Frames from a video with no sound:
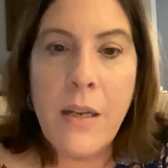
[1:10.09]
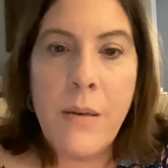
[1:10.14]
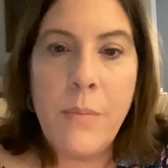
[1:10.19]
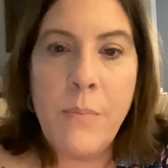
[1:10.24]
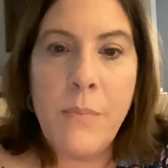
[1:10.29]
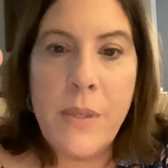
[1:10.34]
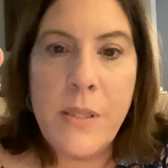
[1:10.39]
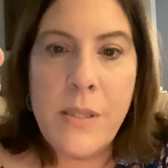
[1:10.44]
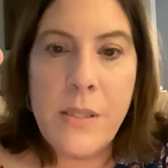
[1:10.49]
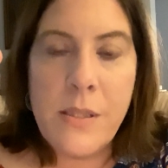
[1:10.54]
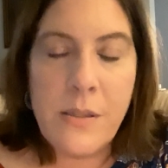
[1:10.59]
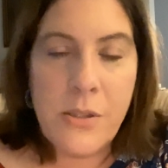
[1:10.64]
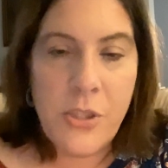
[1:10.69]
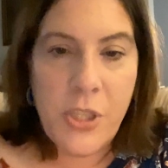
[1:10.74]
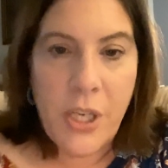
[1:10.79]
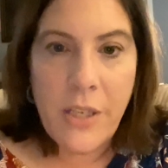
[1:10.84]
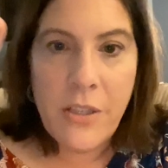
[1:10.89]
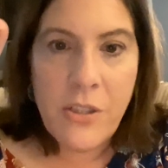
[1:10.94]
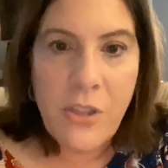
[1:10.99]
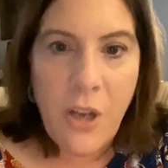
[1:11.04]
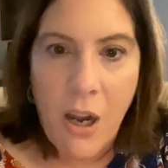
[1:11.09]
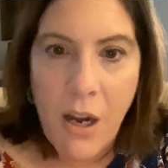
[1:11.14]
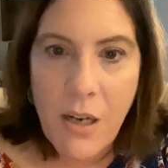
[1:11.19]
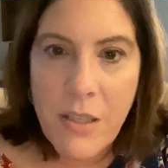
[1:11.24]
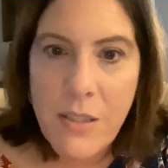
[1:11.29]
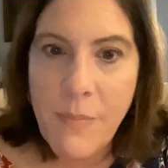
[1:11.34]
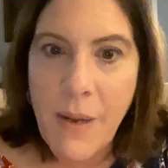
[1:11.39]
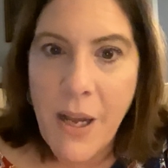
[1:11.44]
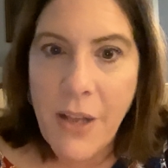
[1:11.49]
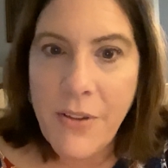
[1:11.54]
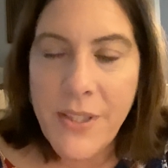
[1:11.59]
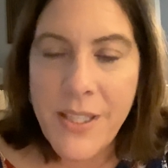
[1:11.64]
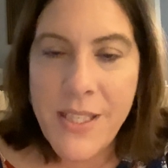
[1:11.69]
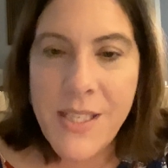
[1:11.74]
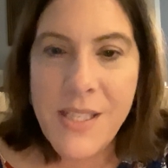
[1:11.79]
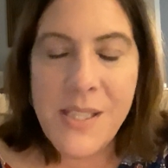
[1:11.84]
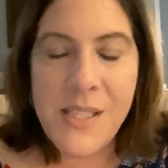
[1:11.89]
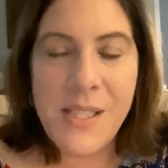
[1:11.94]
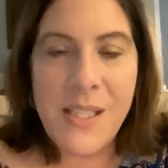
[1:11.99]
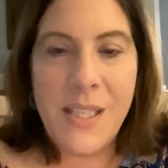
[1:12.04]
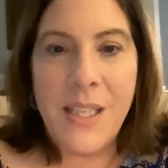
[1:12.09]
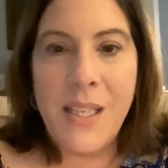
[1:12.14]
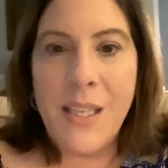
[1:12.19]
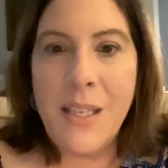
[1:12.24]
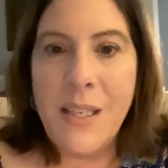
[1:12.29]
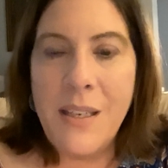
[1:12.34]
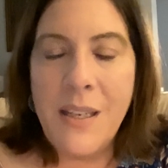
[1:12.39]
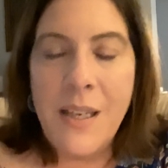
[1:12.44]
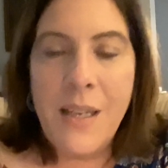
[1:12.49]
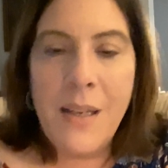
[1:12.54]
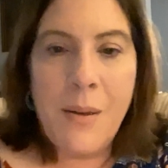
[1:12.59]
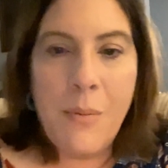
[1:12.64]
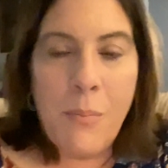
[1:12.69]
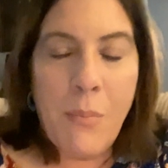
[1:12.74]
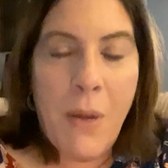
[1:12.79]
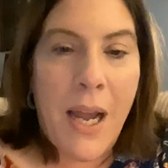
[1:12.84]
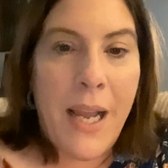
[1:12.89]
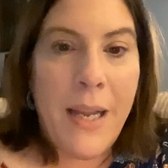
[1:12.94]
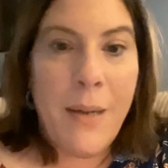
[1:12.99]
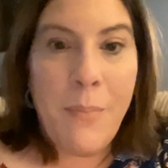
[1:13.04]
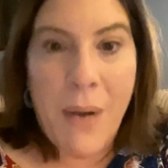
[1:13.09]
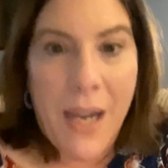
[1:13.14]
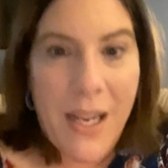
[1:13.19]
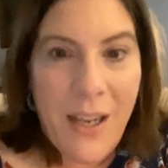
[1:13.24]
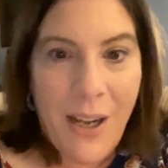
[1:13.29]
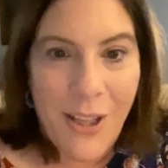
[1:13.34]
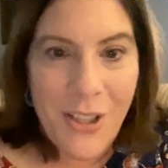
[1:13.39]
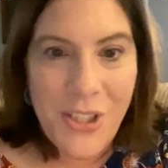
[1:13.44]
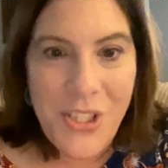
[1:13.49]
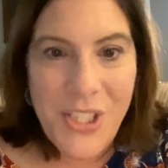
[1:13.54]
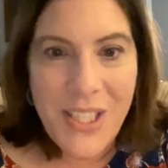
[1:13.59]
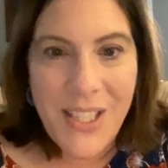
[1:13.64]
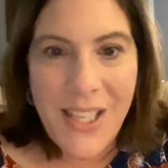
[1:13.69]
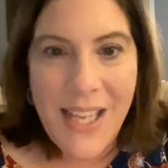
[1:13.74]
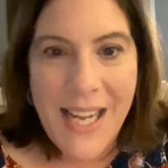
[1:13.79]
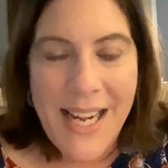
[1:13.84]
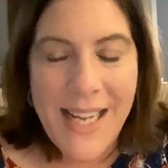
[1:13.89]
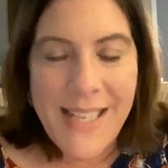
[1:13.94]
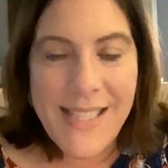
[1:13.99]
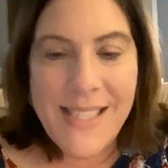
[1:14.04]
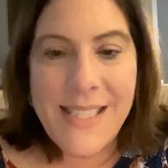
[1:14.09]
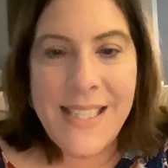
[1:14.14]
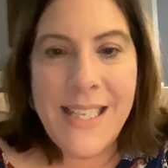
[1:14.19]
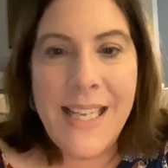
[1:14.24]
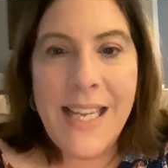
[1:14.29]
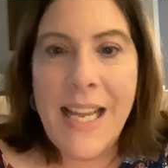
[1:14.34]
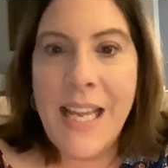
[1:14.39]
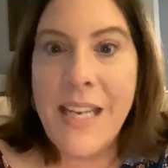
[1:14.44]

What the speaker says: Miss Jen talked about this in my biology class,